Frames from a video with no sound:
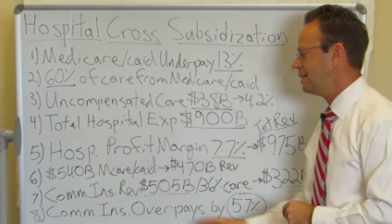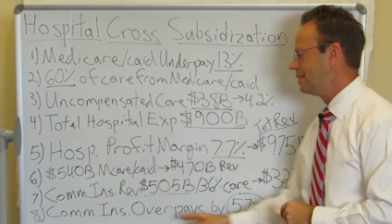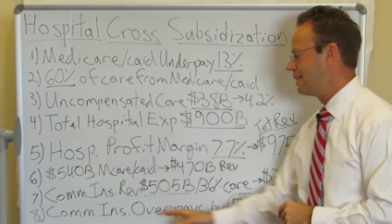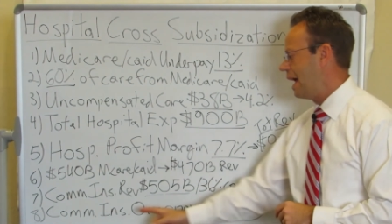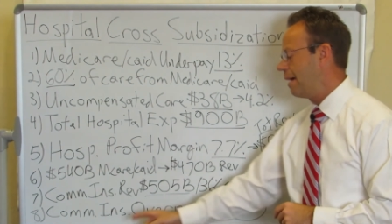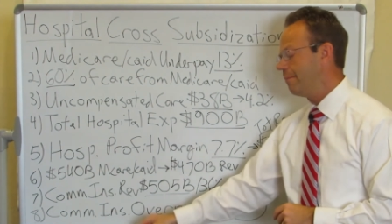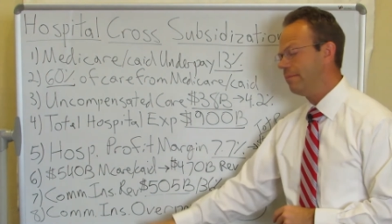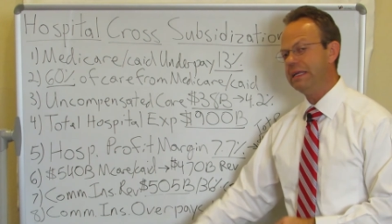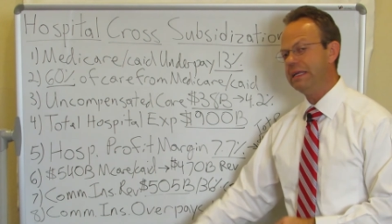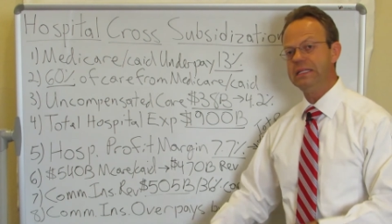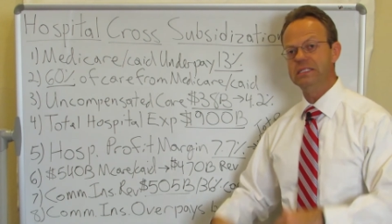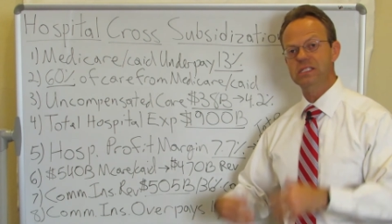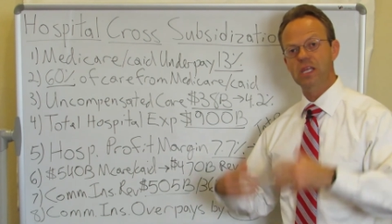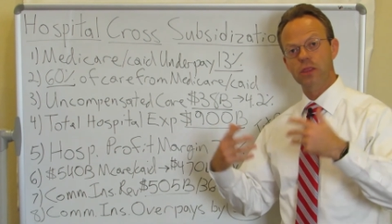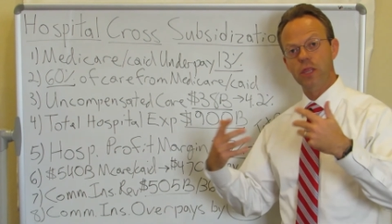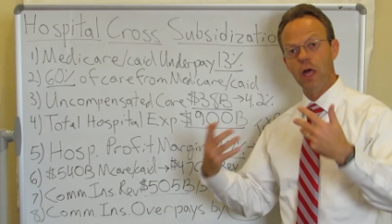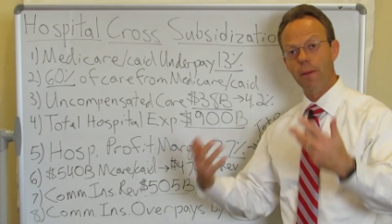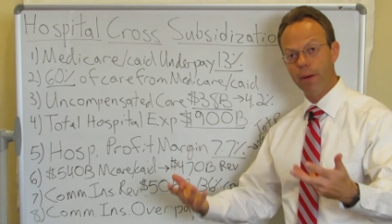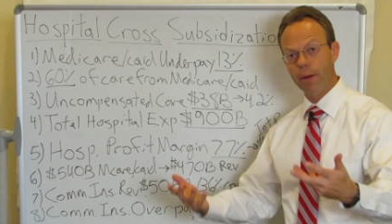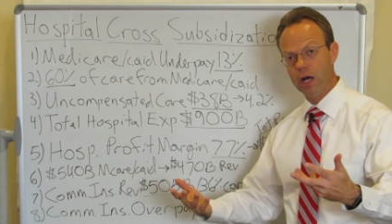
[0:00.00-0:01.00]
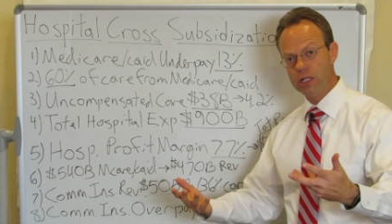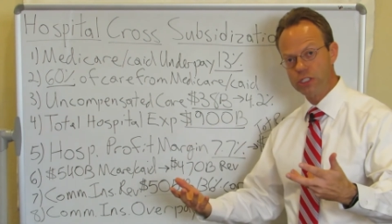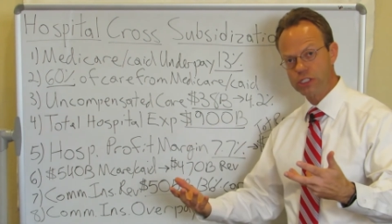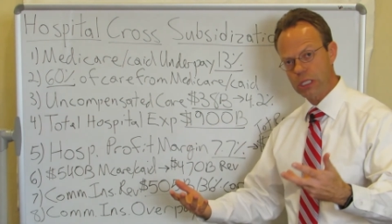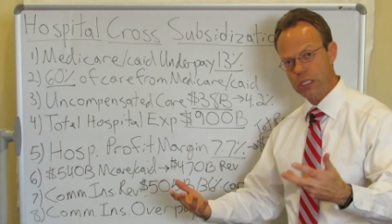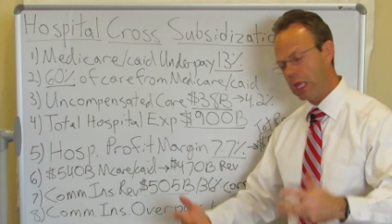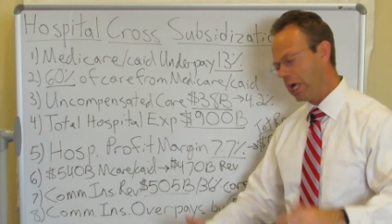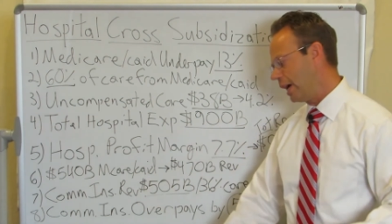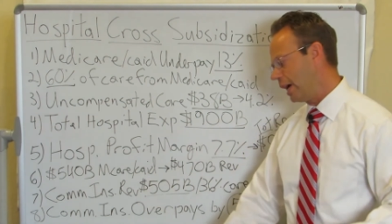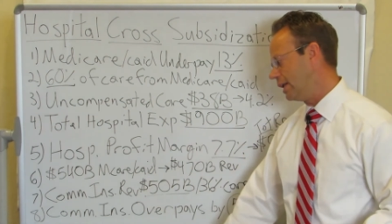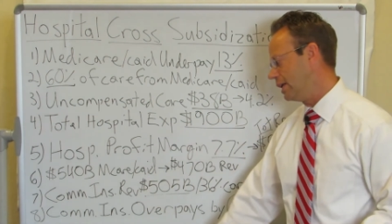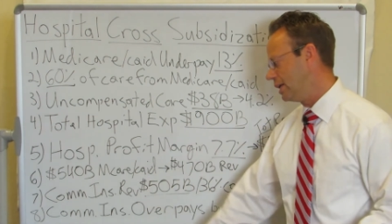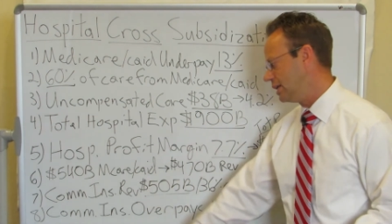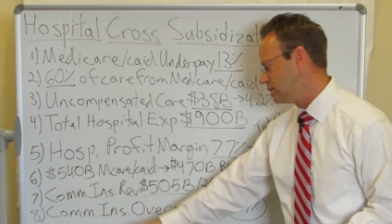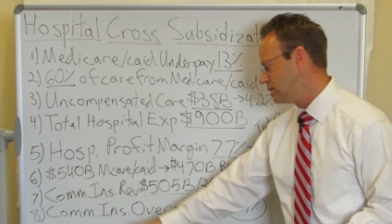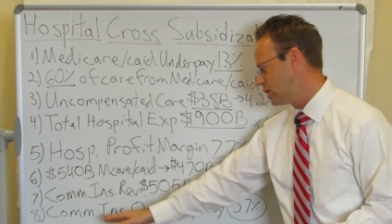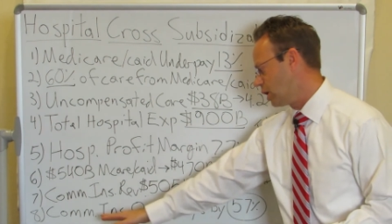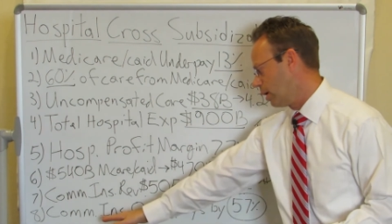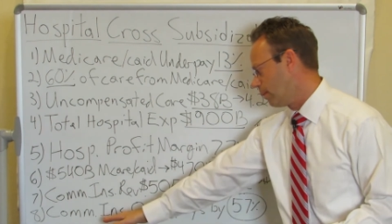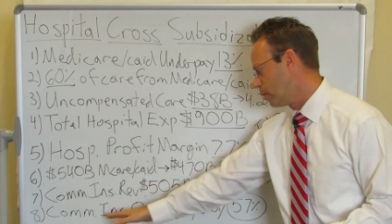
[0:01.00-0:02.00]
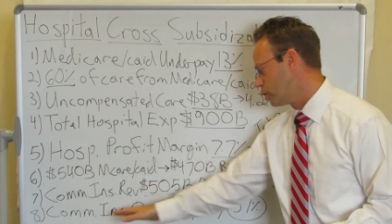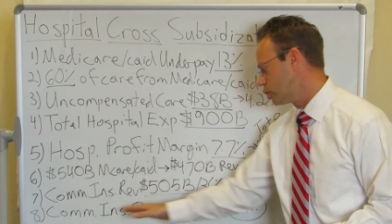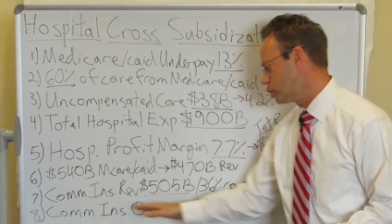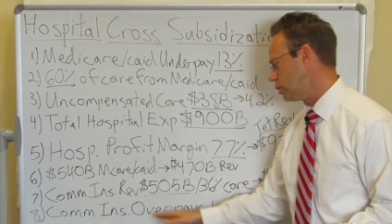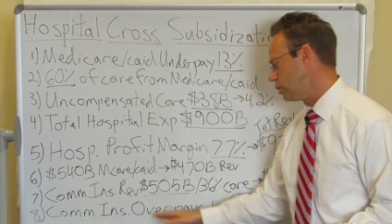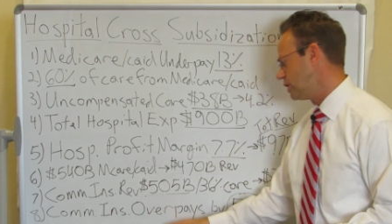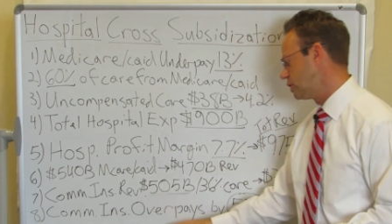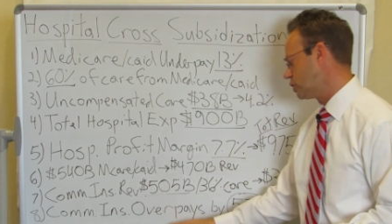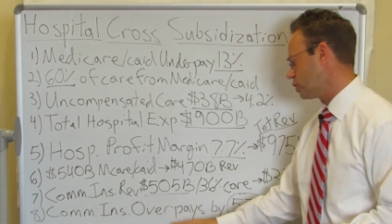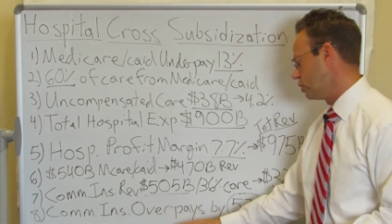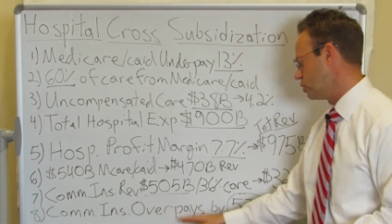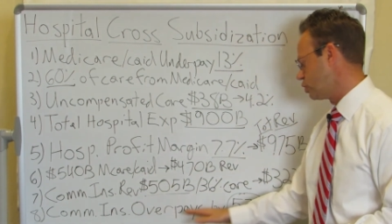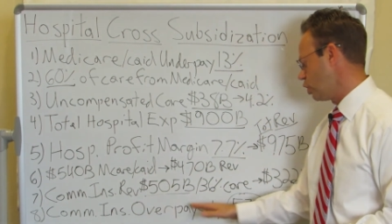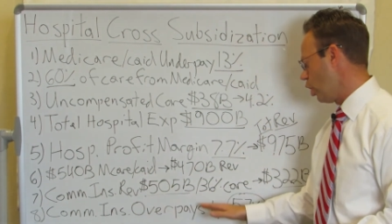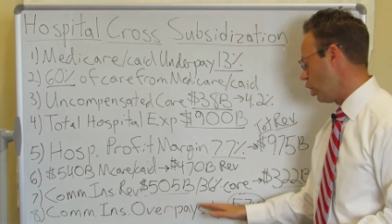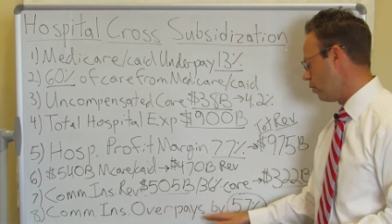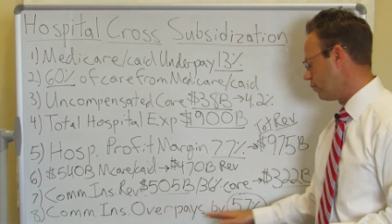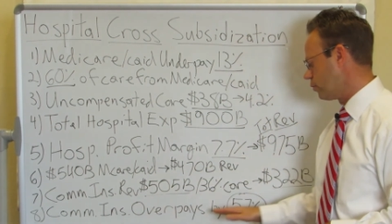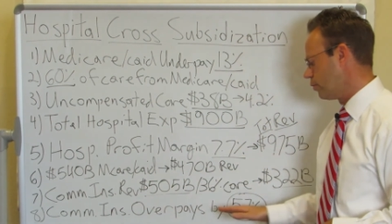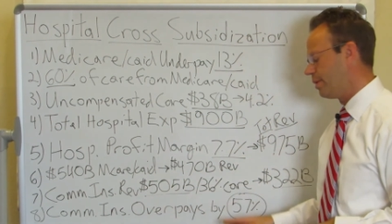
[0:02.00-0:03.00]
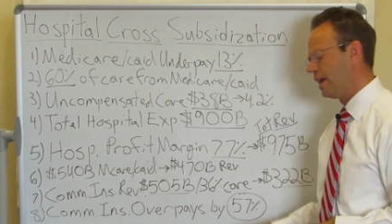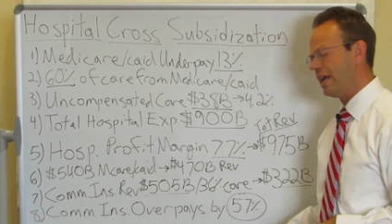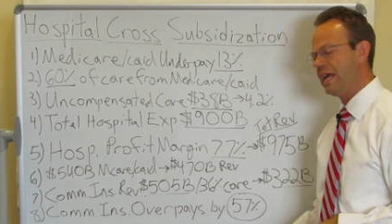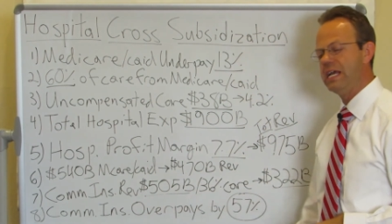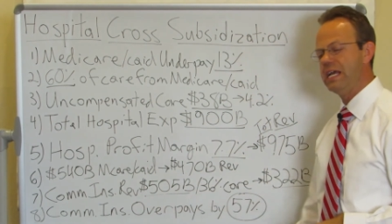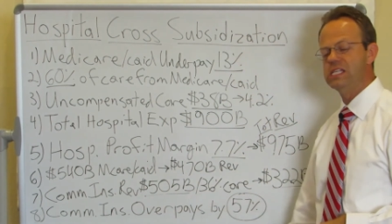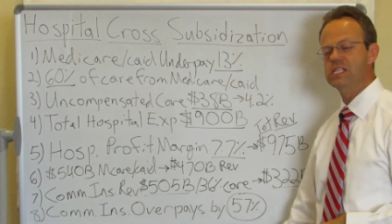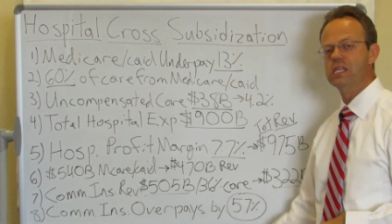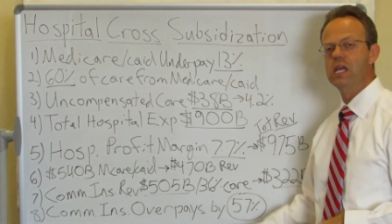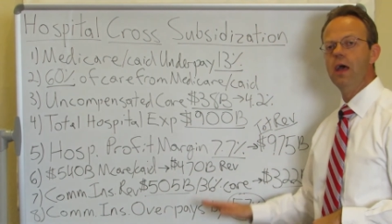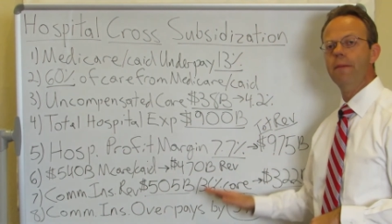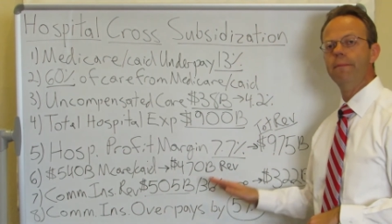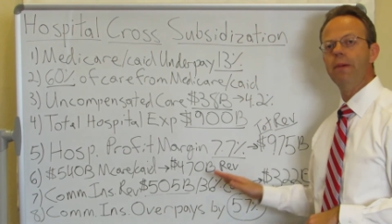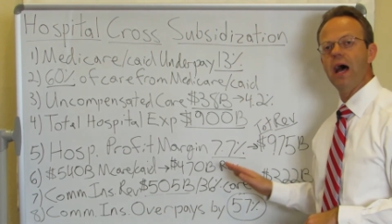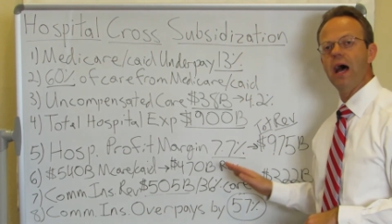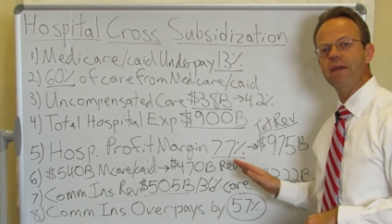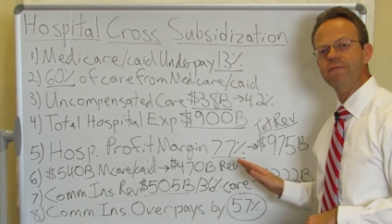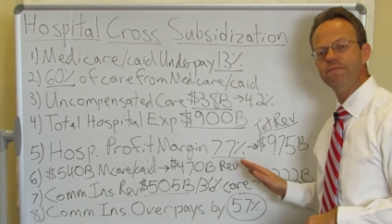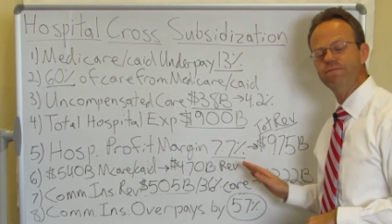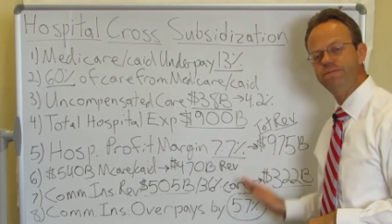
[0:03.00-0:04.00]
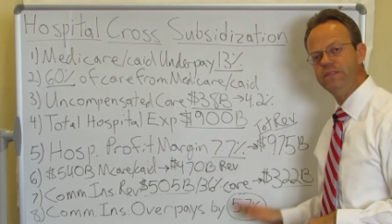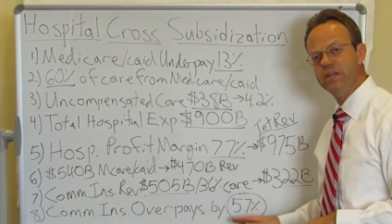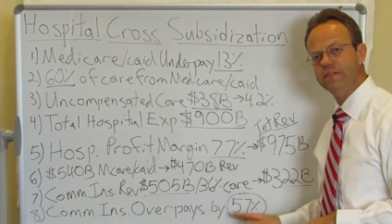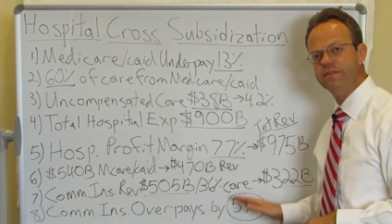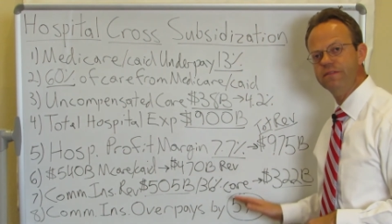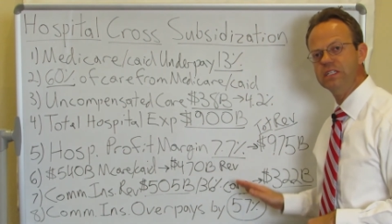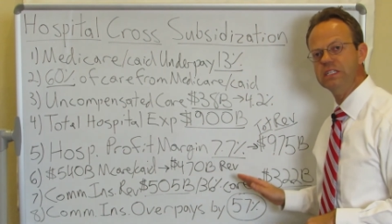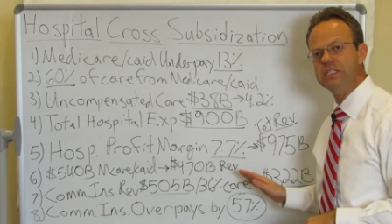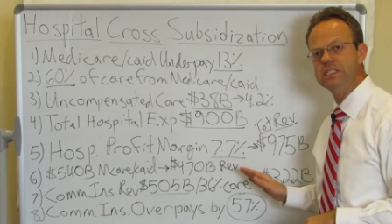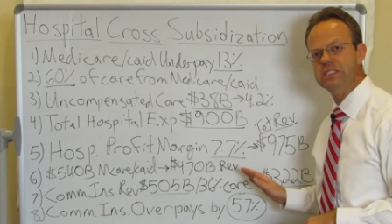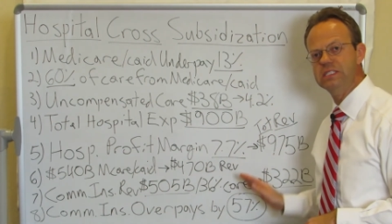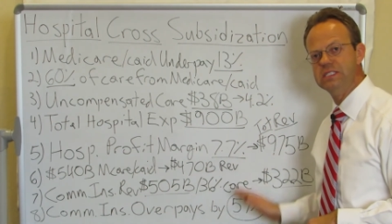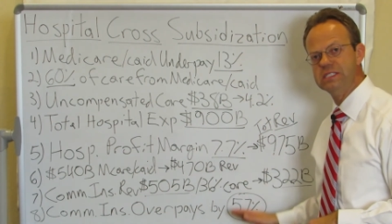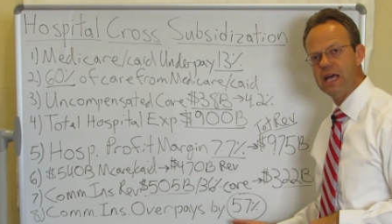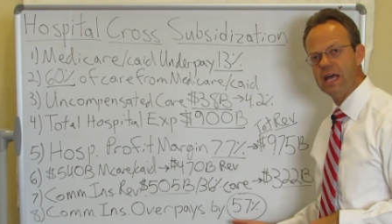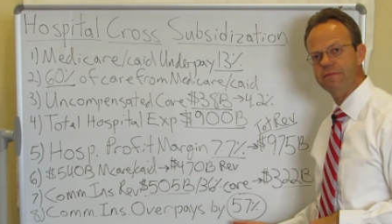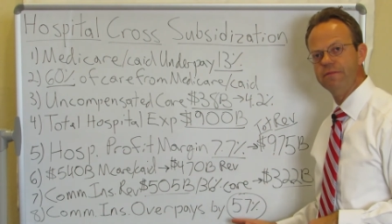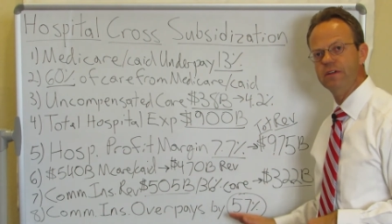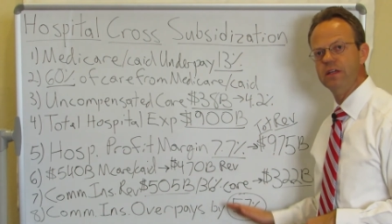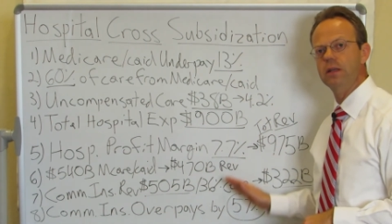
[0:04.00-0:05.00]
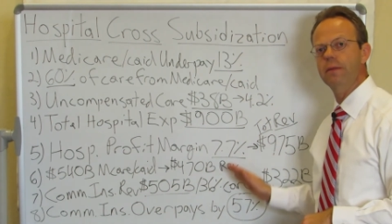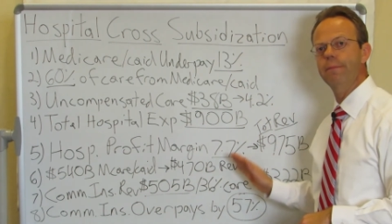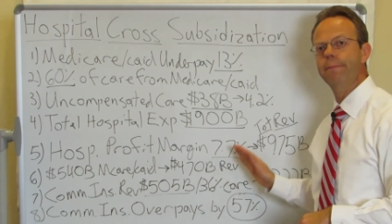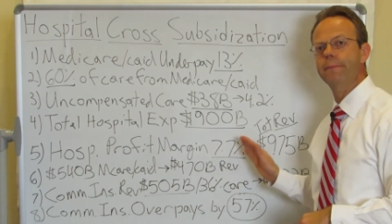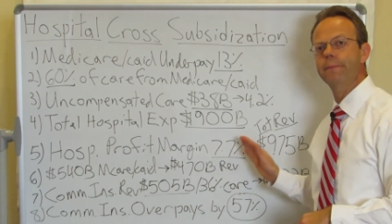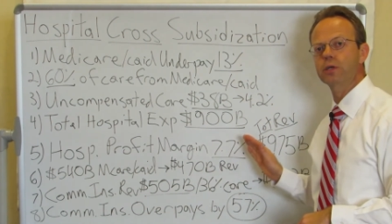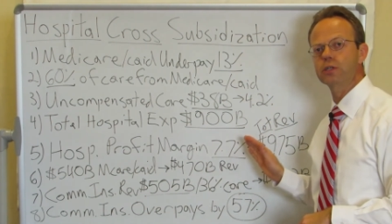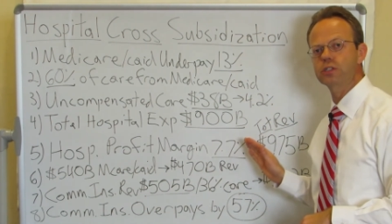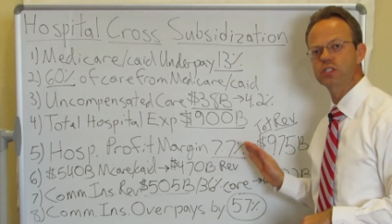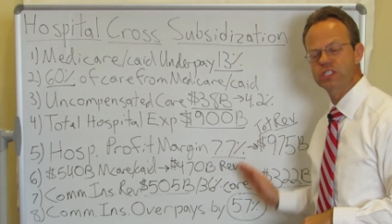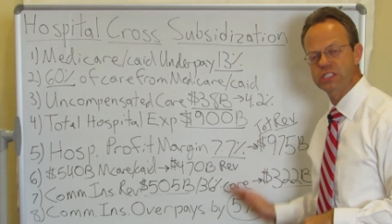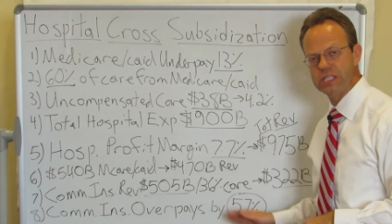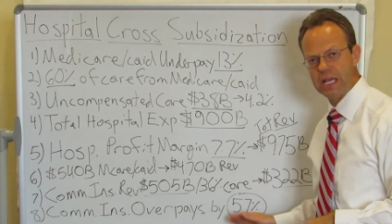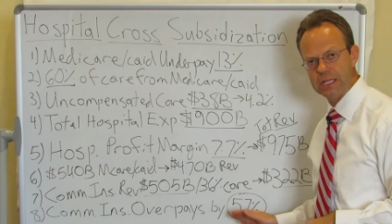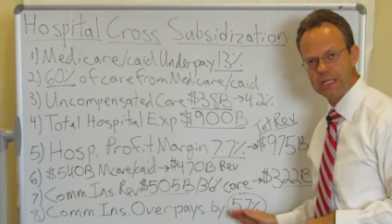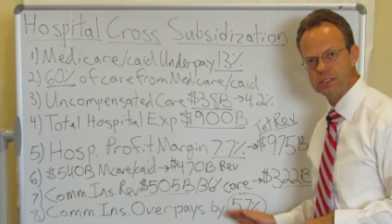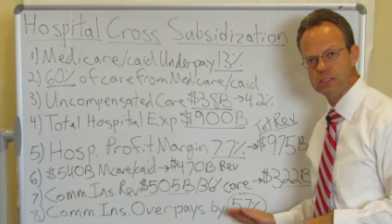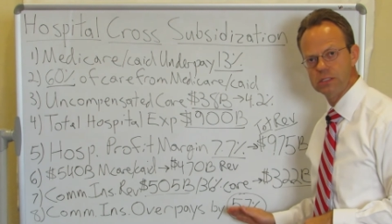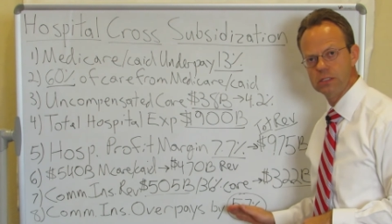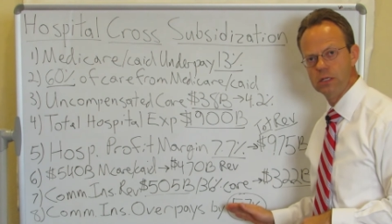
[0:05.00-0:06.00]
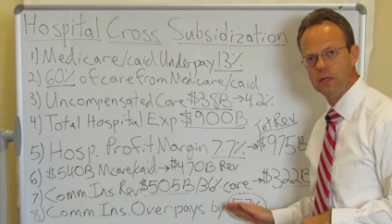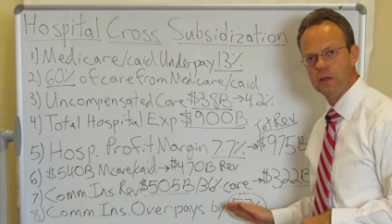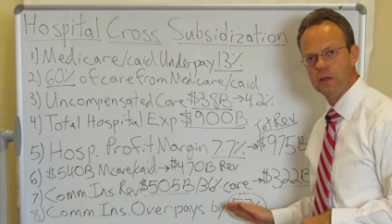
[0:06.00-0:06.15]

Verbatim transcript: that means the punchline is commercial insurance overpays by 57%.